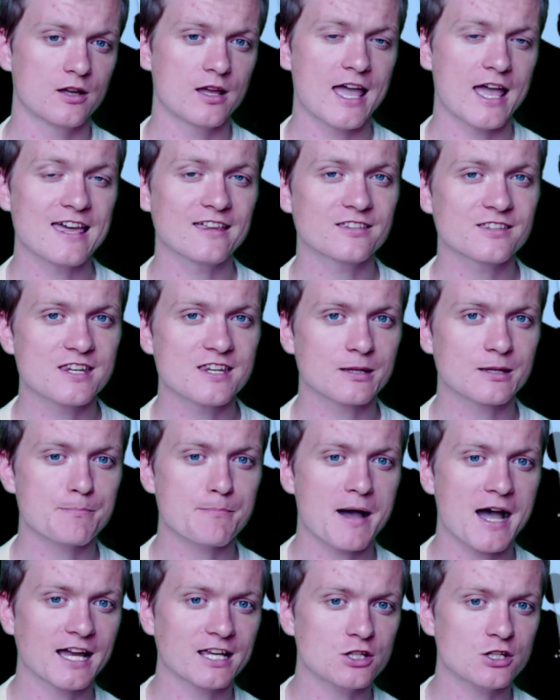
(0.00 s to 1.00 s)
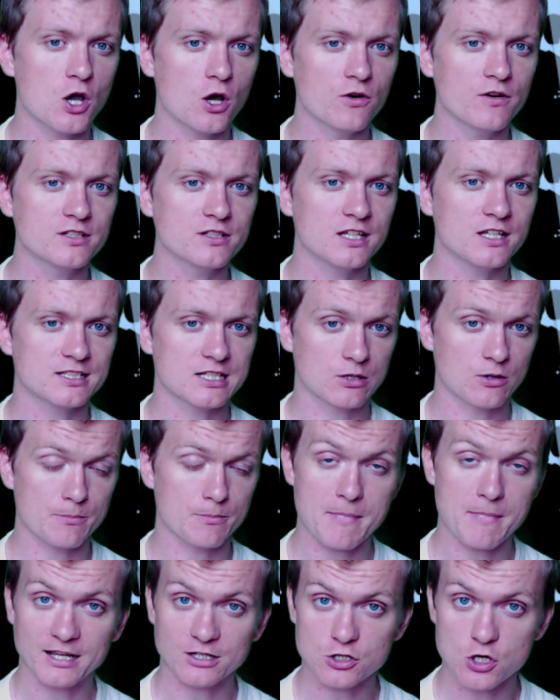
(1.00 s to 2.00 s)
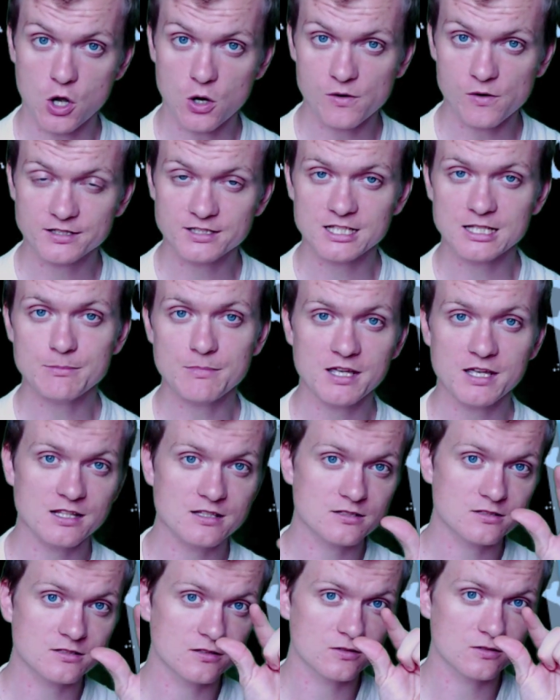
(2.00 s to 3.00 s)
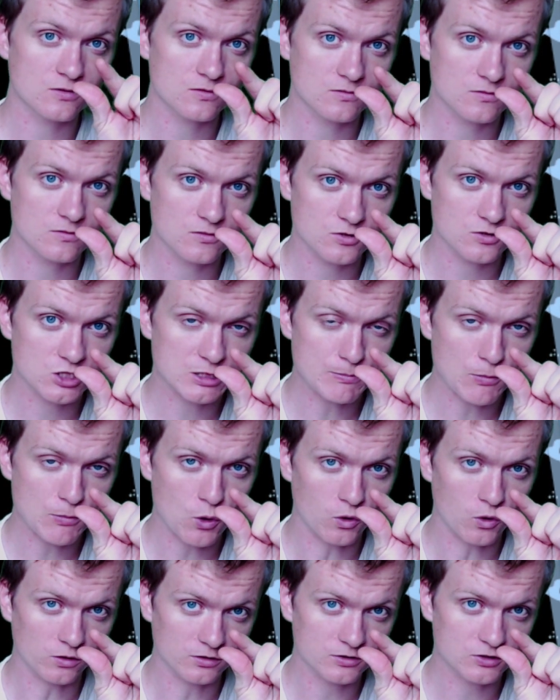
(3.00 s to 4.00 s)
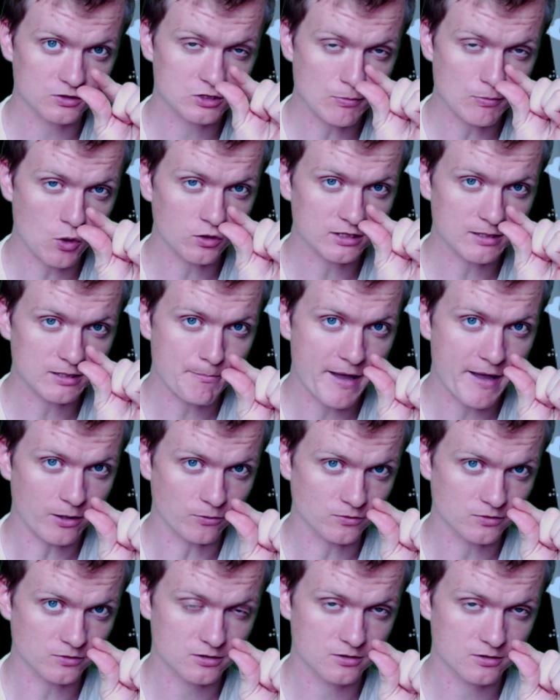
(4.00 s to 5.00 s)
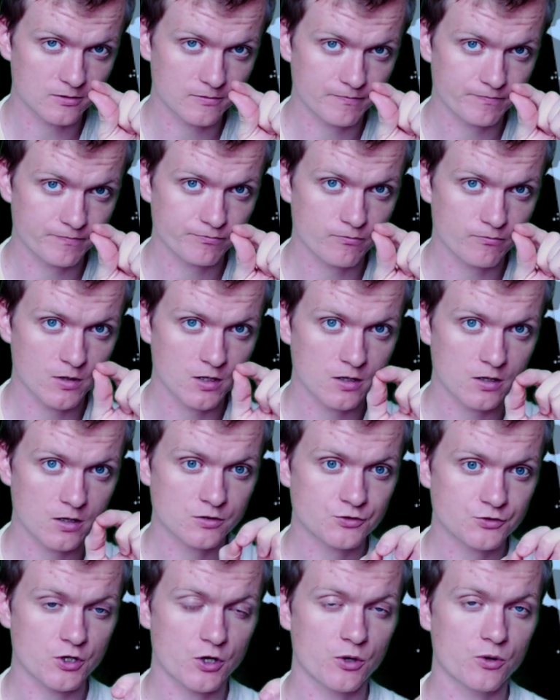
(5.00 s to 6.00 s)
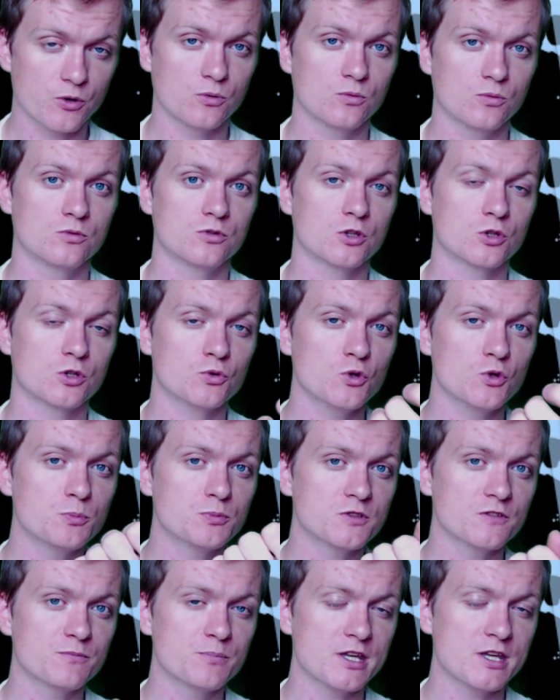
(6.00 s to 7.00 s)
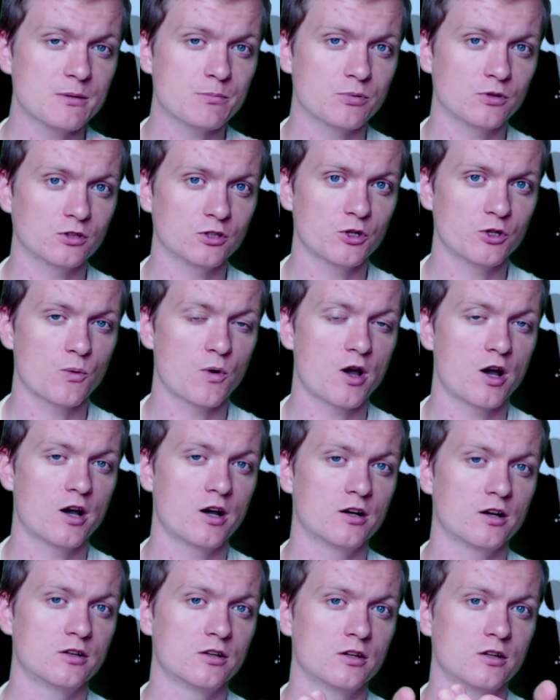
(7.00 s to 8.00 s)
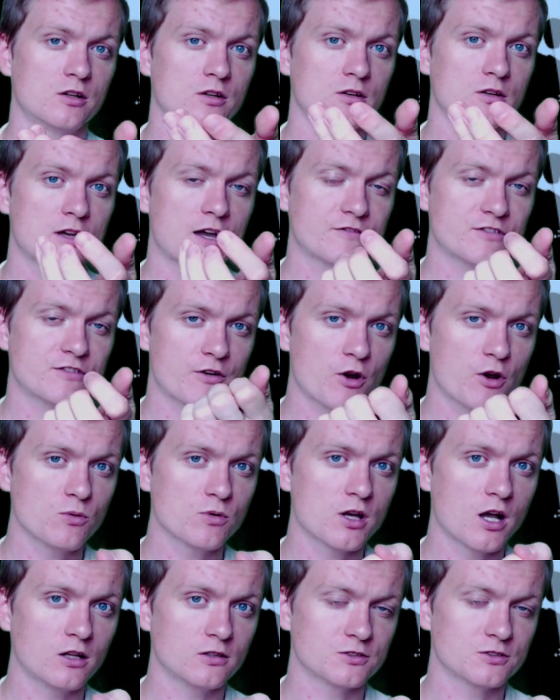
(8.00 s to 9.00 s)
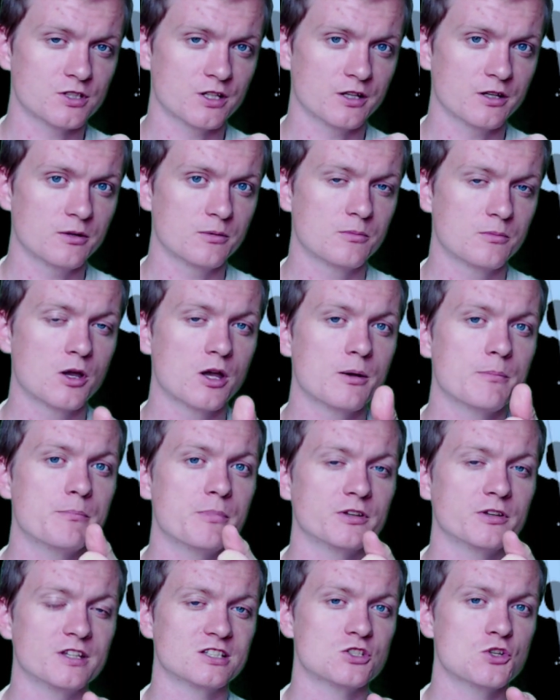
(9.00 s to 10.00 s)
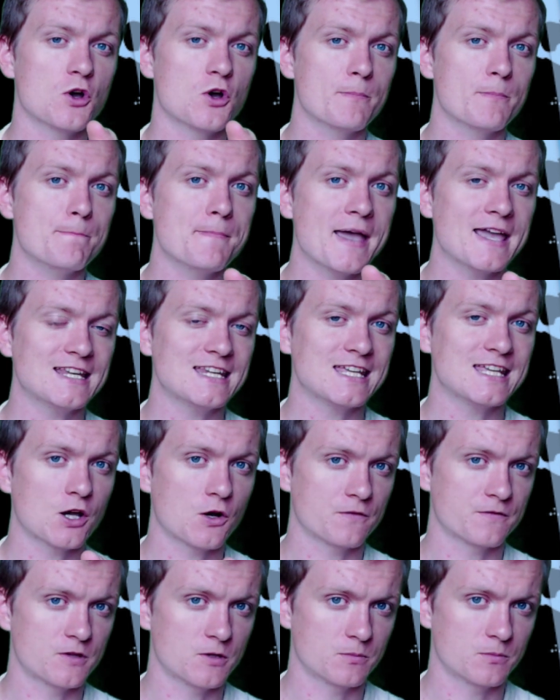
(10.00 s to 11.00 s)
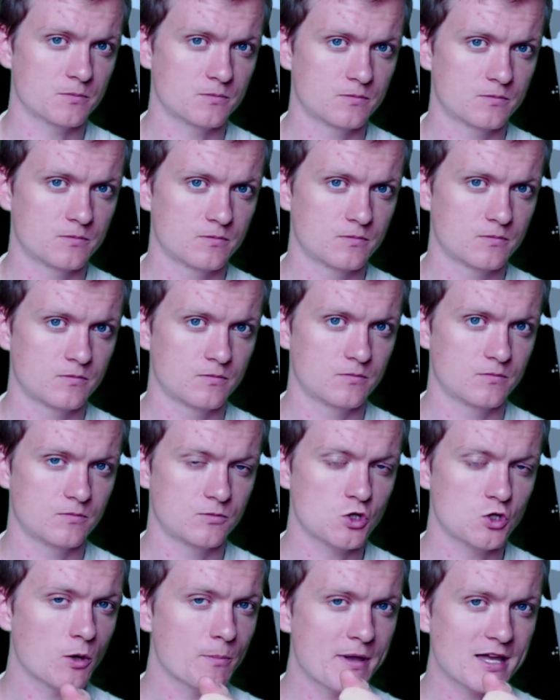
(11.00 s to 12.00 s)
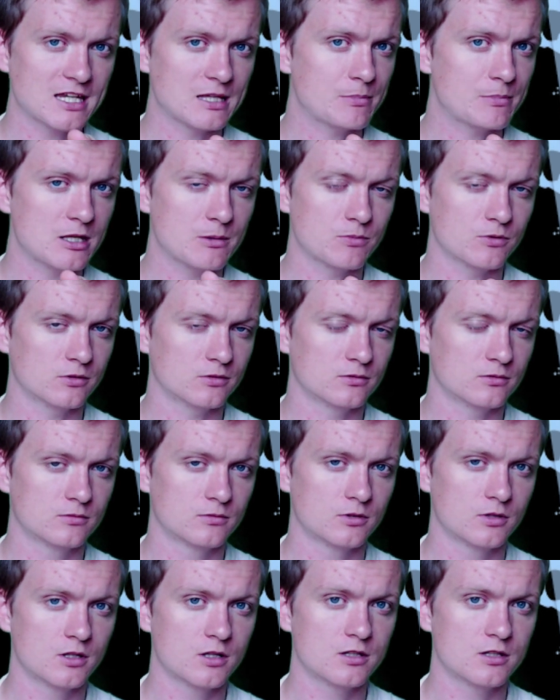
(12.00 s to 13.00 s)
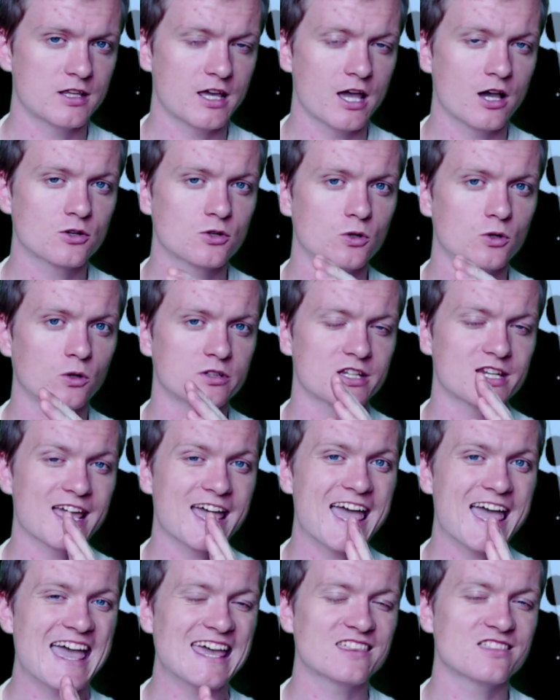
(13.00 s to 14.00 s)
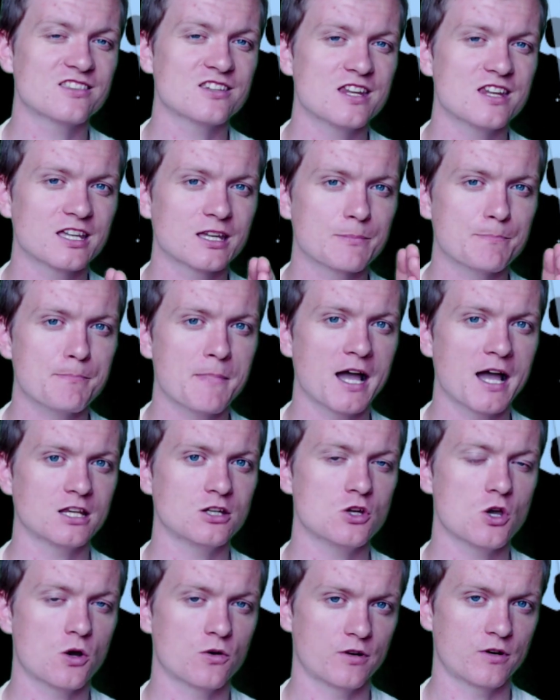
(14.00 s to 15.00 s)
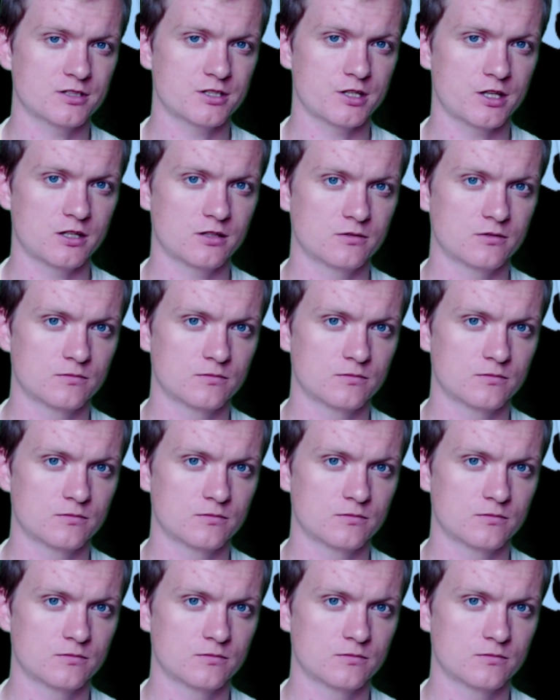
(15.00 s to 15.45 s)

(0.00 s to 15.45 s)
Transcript: ethnic minorities. Now, a minority means small amount. So the groups of people who have their own culture, but there's not many of them, not many people. They are called an ethnic minority.